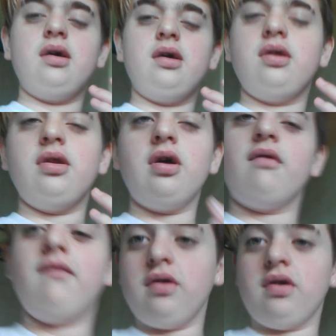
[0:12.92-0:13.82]
not
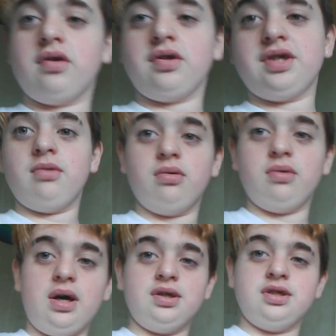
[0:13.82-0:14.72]
for a long time though
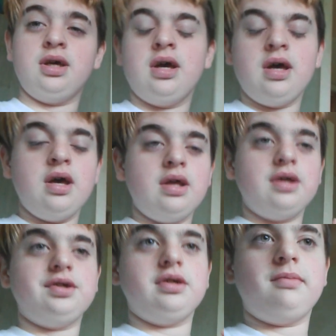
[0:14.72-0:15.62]
guys.
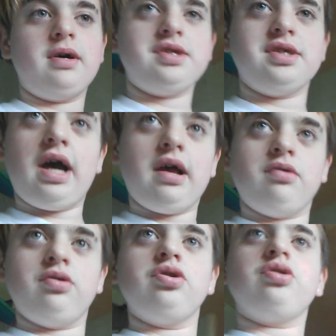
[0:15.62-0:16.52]
This is a bad
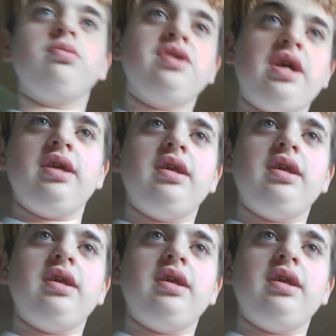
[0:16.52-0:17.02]
sign to say